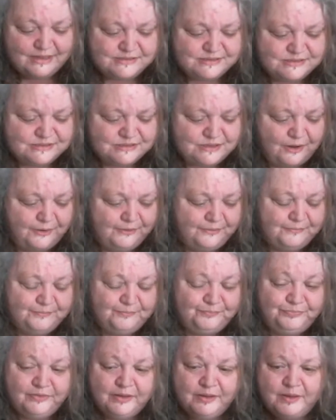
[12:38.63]
So
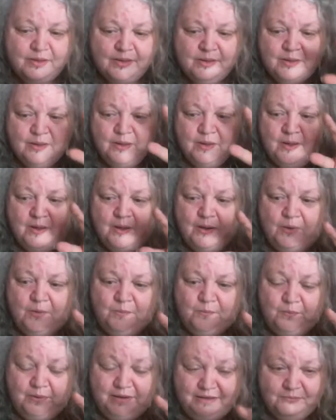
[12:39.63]

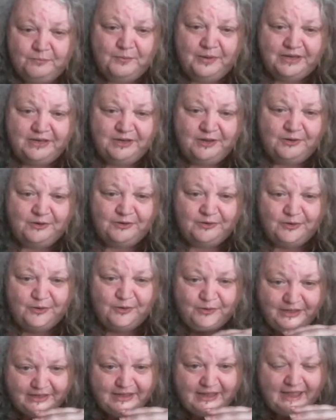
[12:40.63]
when you're
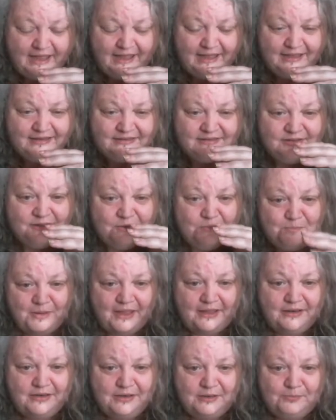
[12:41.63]
looking at
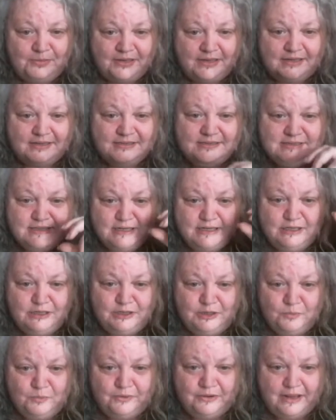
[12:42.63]
companion planting,
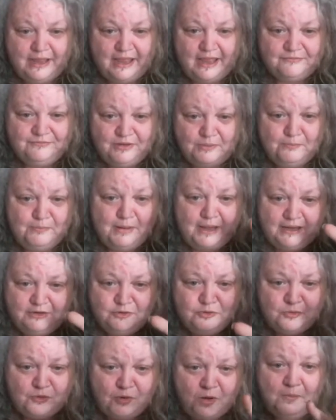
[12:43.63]
you want to have your
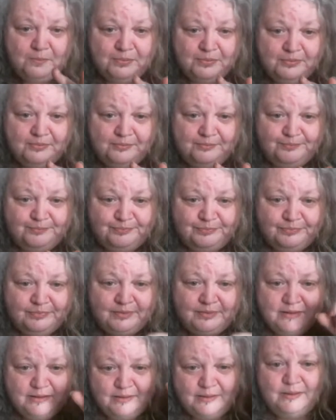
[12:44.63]
main crop
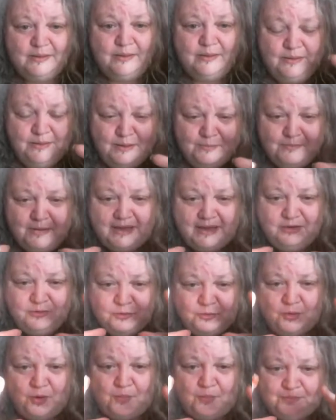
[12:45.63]

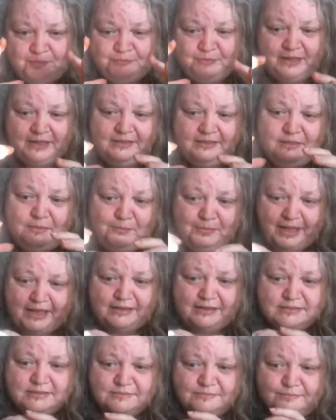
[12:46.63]
in the
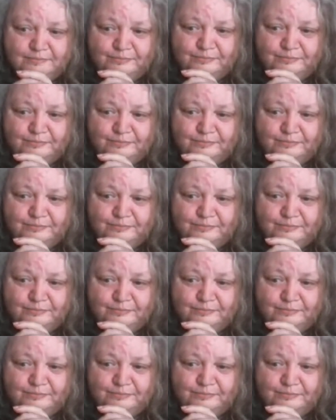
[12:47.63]
bed.